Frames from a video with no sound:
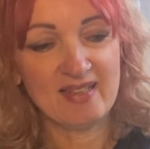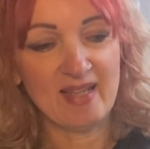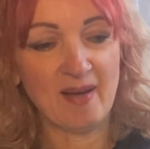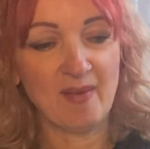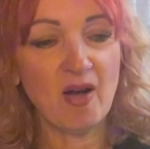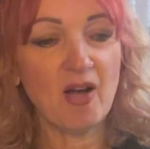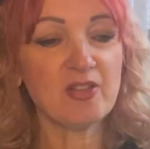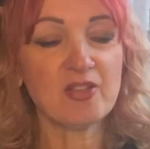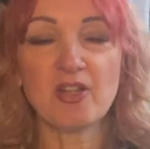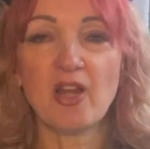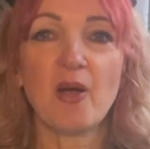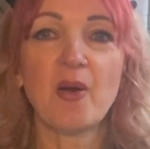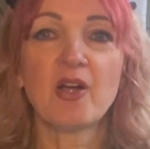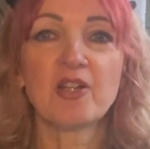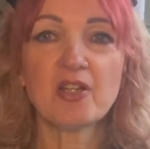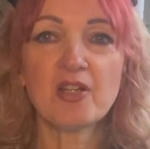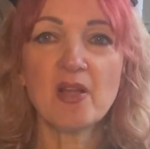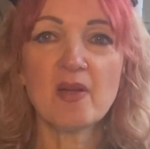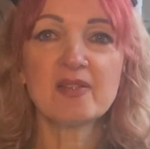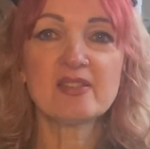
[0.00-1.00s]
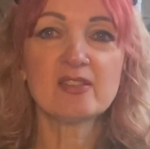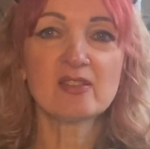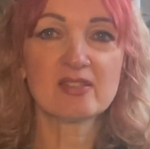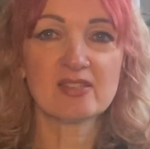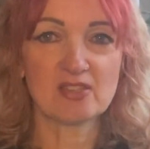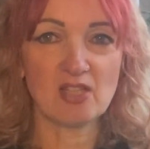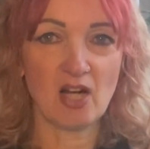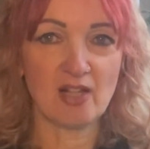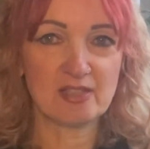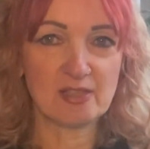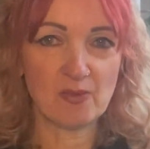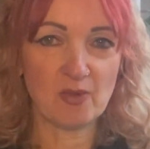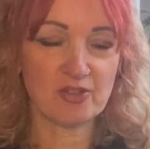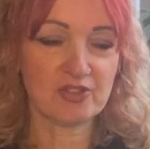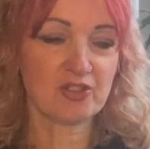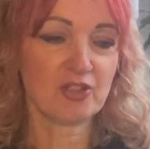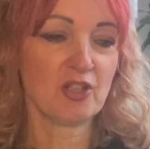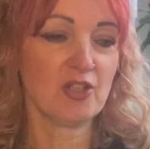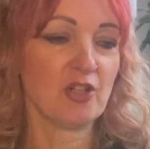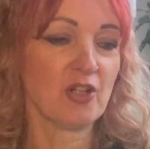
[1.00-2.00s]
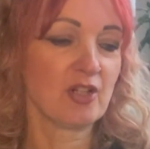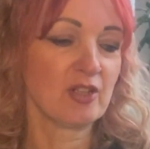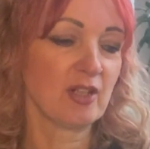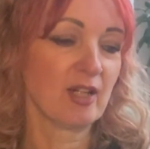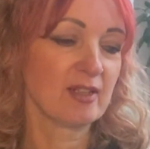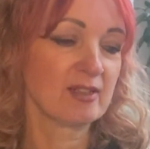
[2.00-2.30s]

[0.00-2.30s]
I don't know until I start it what it's going to look like.